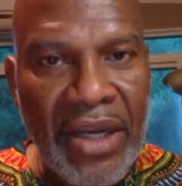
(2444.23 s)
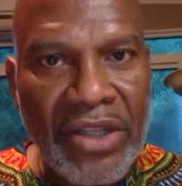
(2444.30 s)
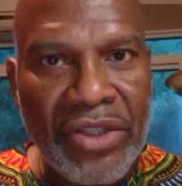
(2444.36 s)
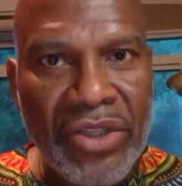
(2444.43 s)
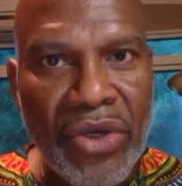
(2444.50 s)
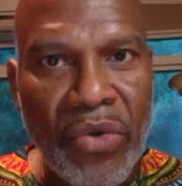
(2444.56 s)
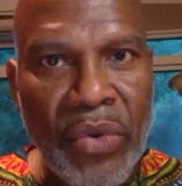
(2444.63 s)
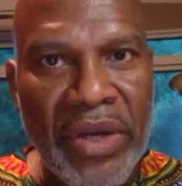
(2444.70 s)

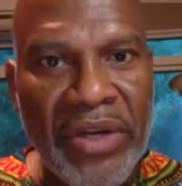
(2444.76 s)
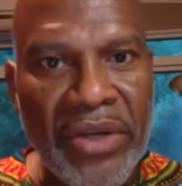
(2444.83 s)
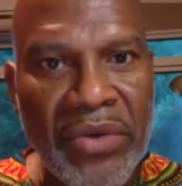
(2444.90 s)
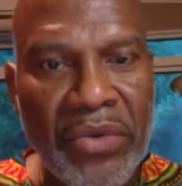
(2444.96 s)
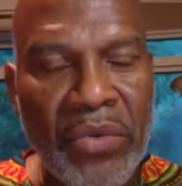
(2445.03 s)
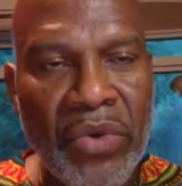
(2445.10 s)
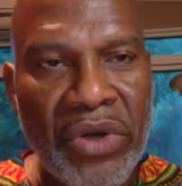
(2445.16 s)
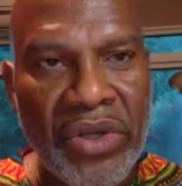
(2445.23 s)
So when
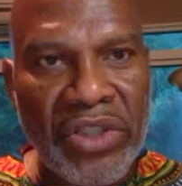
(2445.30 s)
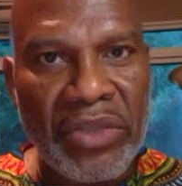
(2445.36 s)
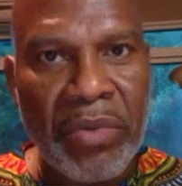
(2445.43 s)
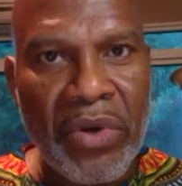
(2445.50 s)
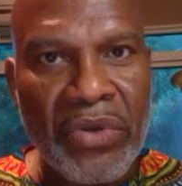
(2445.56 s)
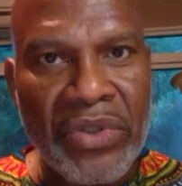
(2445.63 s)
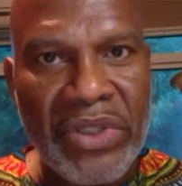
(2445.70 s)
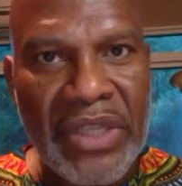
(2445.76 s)
you were
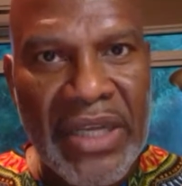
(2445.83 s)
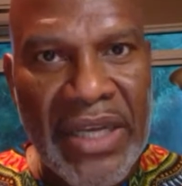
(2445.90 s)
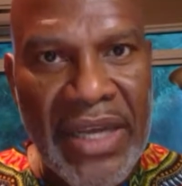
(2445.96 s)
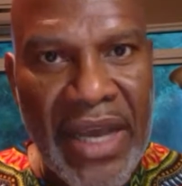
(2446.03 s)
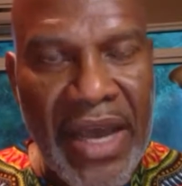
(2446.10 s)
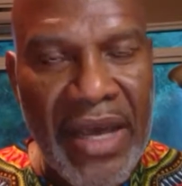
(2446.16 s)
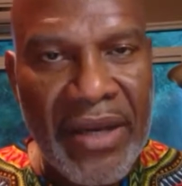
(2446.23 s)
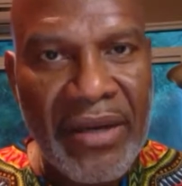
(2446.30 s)
exposed
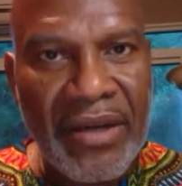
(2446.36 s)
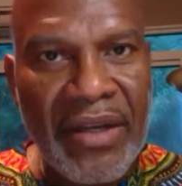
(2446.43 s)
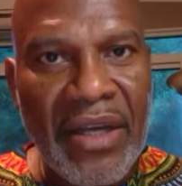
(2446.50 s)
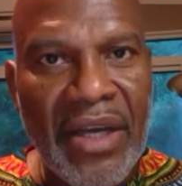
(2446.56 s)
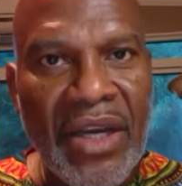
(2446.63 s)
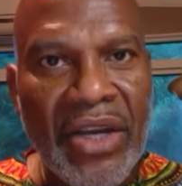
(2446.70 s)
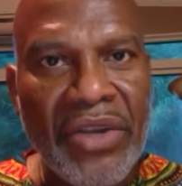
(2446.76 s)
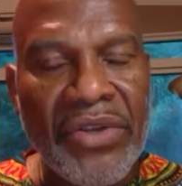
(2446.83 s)
again,
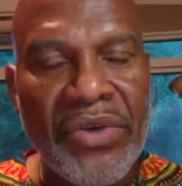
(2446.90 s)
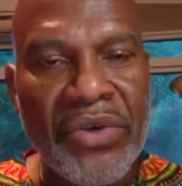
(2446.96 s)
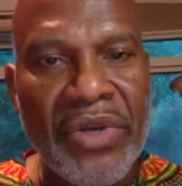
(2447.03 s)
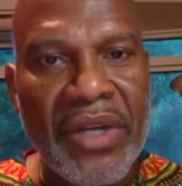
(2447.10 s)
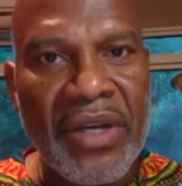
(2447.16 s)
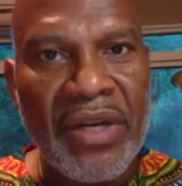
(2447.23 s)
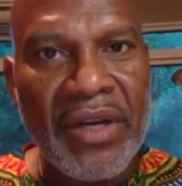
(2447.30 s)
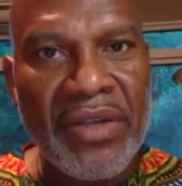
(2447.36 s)
you
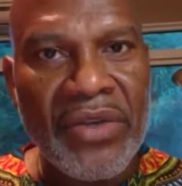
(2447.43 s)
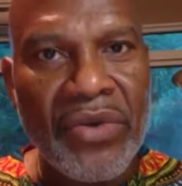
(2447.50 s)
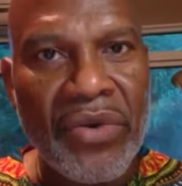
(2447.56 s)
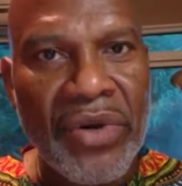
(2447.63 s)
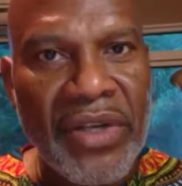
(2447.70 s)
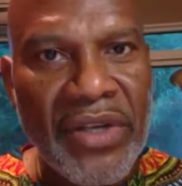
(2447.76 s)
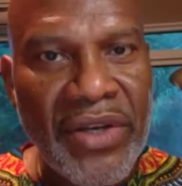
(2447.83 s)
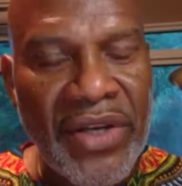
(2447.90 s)

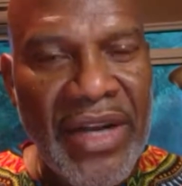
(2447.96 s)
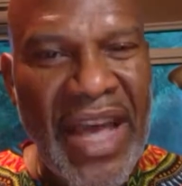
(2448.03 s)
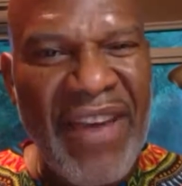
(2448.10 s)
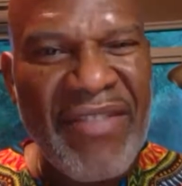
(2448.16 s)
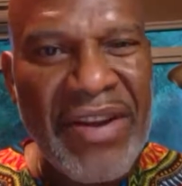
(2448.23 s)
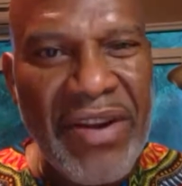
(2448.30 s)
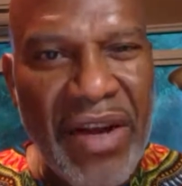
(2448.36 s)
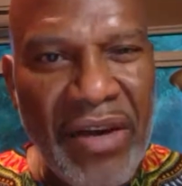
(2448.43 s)
didn't
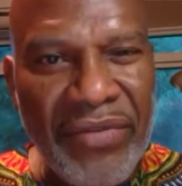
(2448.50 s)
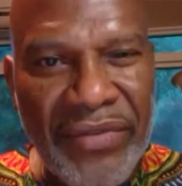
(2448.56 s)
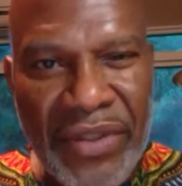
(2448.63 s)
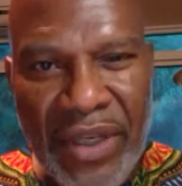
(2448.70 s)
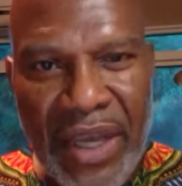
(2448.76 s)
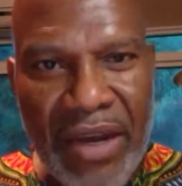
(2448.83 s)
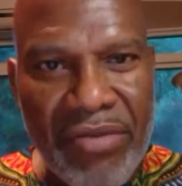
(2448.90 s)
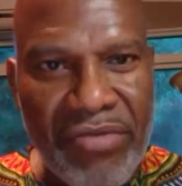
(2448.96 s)
have enough
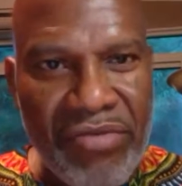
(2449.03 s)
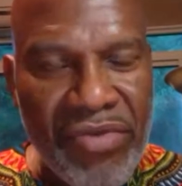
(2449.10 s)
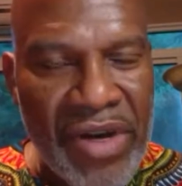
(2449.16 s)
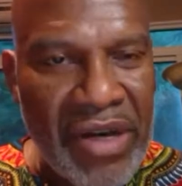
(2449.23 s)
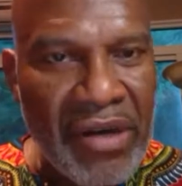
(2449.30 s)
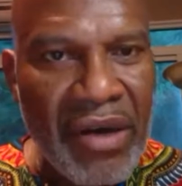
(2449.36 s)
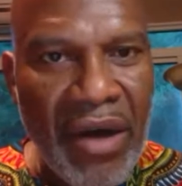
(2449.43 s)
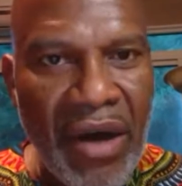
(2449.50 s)
to get
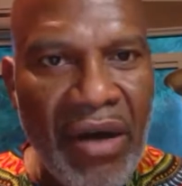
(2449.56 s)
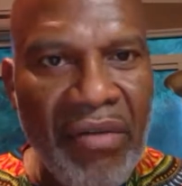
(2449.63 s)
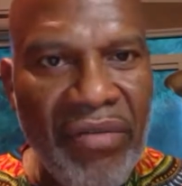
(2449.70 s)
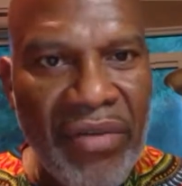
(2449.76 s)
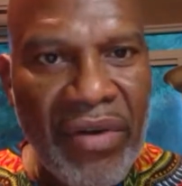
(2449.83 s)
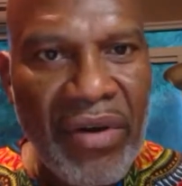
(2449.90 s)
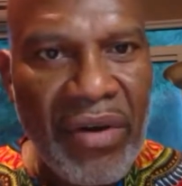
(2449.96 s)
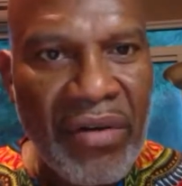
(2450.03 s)
rid
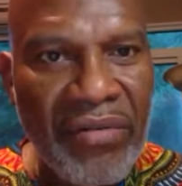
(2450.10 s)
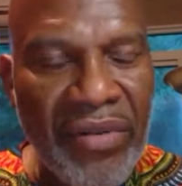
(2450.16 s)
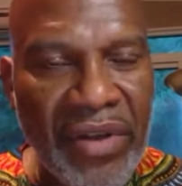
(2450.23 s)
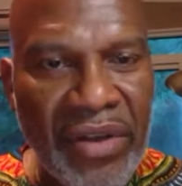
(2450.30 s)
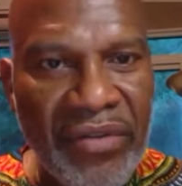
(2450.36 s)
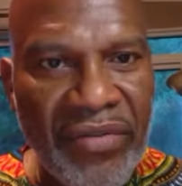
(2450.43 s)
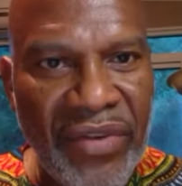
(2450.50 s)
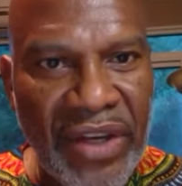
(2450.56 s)
of
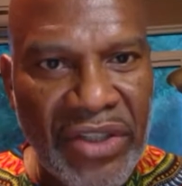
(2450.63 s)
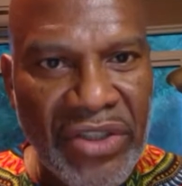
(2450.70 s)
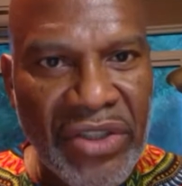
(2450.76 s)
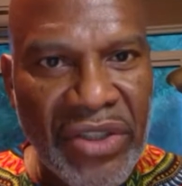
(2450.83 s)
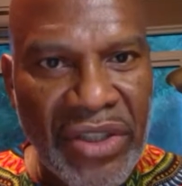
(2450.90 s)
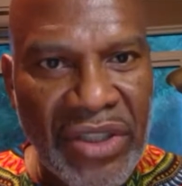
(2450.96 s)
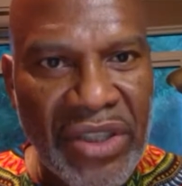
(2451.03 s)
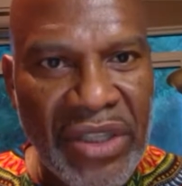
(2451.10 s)
the
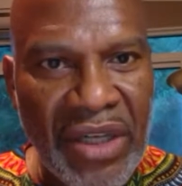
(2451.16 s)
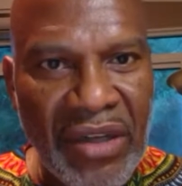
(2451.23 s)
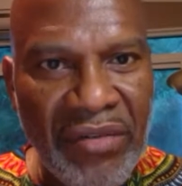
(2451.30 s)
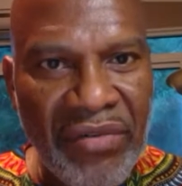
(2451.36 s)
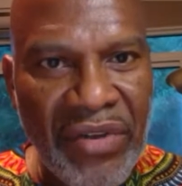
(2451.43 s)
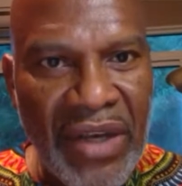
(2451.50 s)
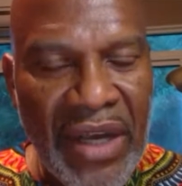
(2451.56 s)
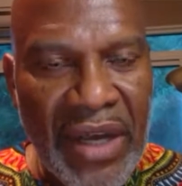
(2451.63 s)
infection itself.